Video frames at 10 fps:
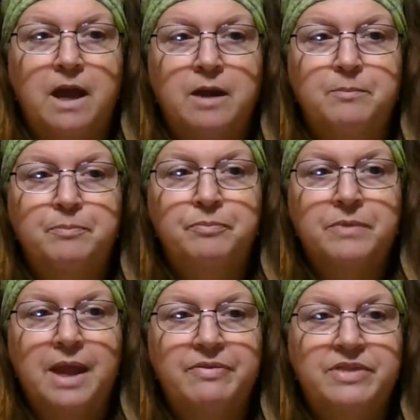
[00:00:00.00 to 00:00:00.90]
And
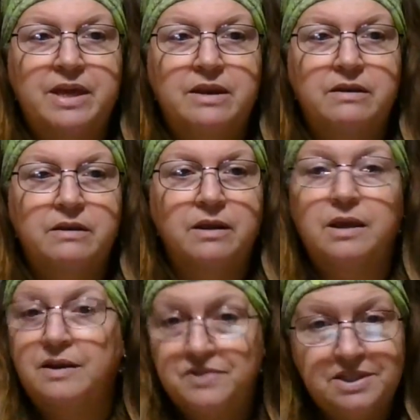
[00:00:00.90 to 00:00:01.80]
then
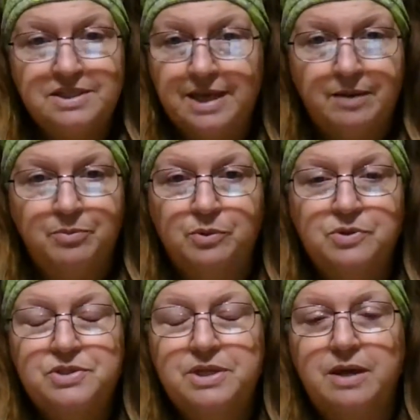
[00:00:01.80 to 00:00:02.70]
it gives
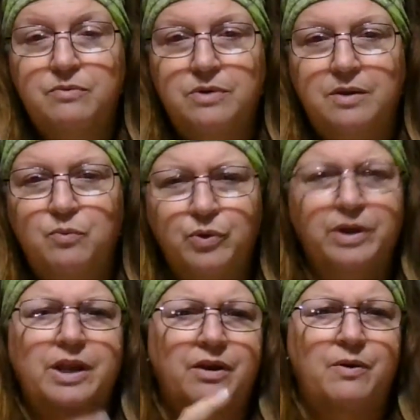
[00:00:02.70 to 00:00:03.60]
examples, and
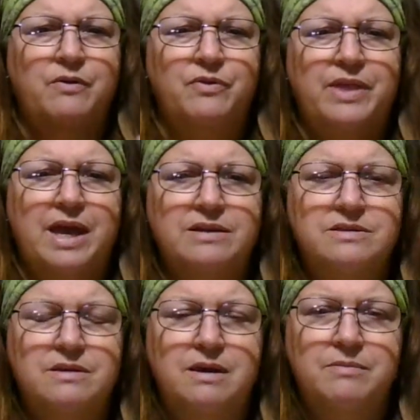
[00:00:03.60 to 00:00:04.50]
we're going to go over
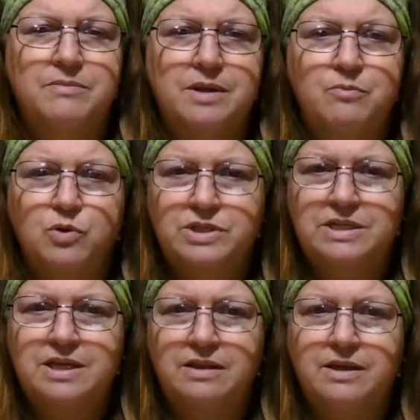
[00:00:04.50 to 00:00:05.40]
that in more
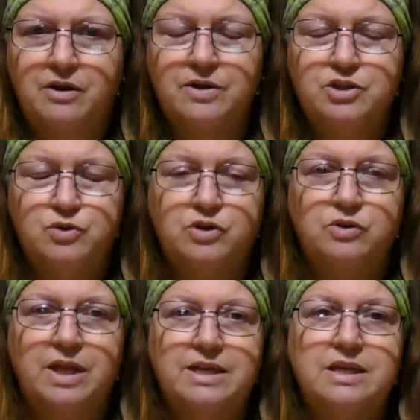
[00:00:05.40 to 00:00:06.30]
detail in our
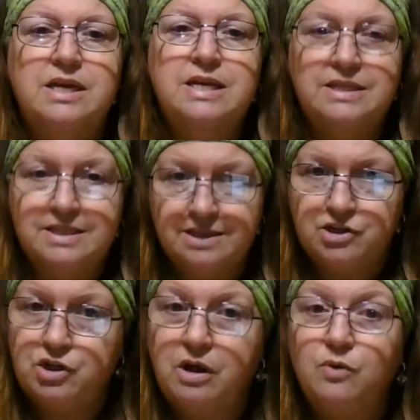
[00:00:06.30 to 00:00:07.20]
instructor-led
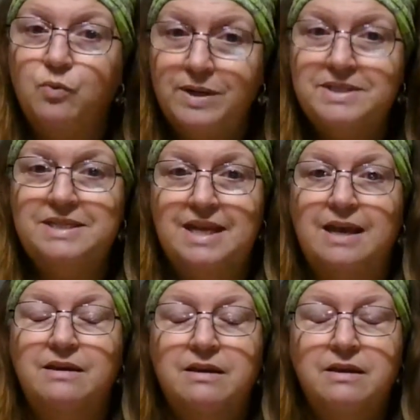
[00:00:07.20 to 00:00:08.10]
discussion on
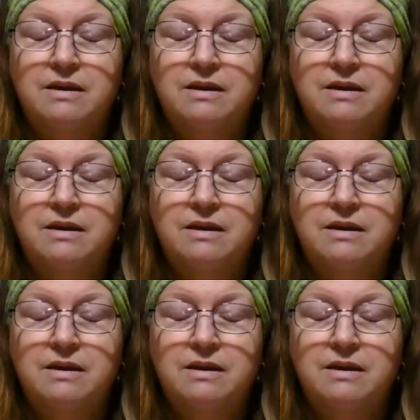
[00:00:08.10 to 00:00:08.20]
Wednesday.